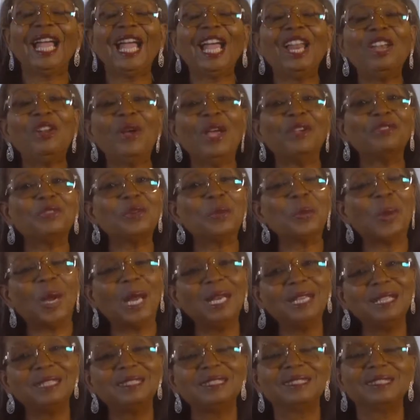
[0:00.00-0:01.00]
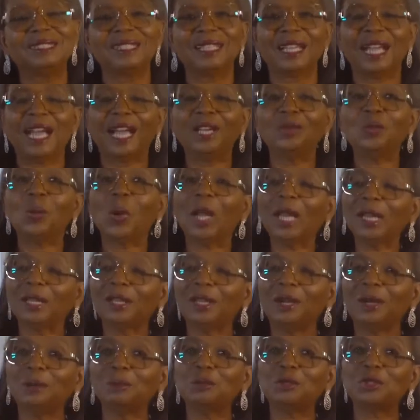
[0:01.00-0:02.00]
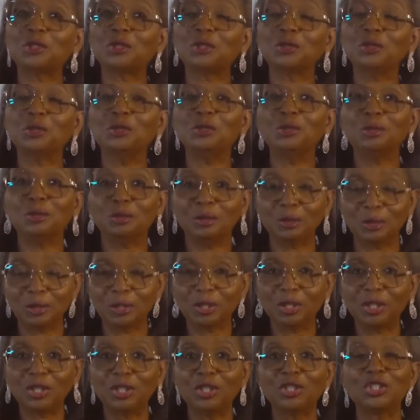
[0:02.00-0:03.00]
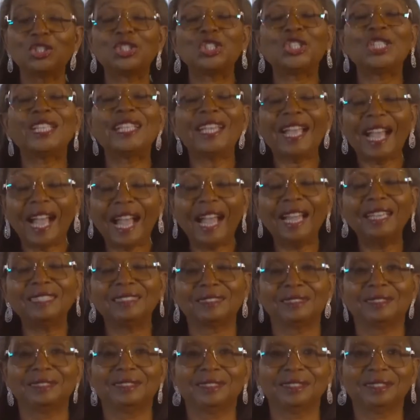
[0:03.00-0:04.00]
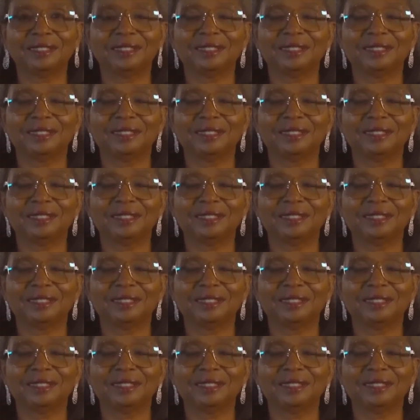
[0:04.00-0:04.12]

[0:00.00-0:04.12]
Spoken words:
Hello everyone, and welcome to SheCan